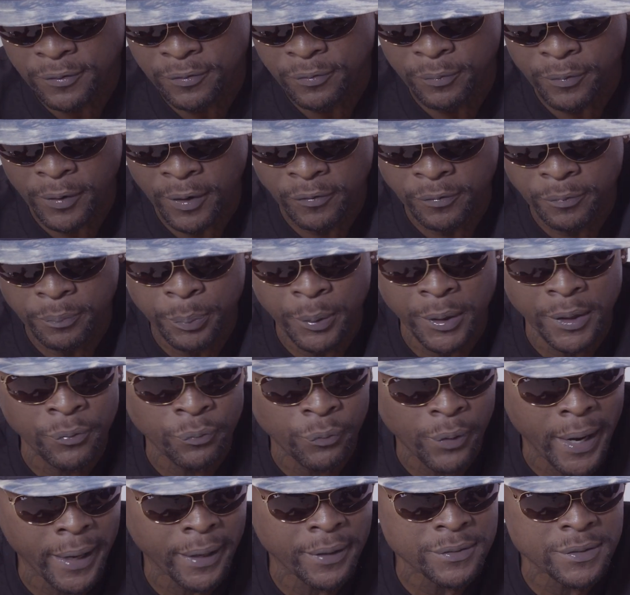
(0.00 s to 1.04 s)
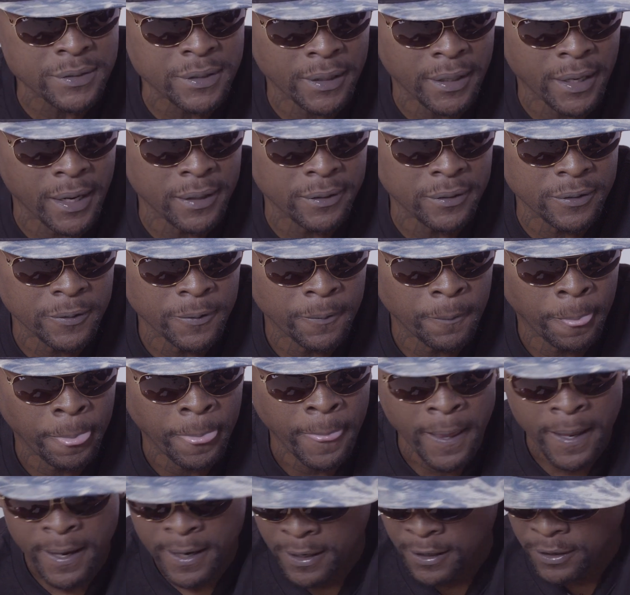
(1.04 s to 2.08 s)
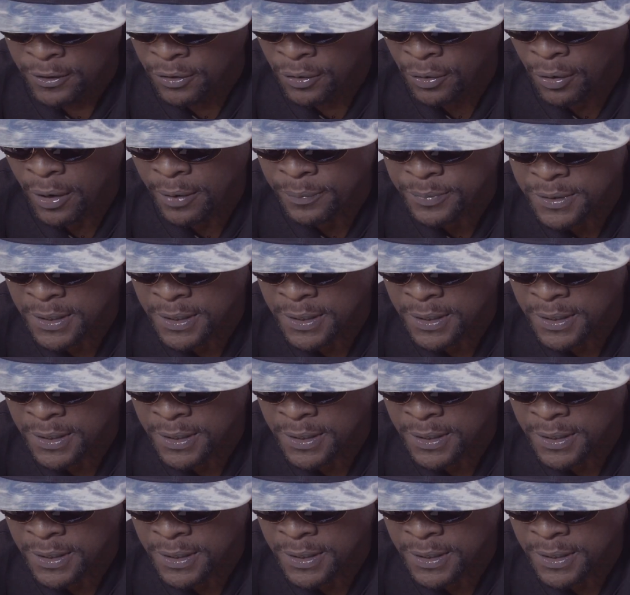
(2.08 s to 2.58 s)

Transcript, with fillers: of, of putting records together. Okay. You know what I'm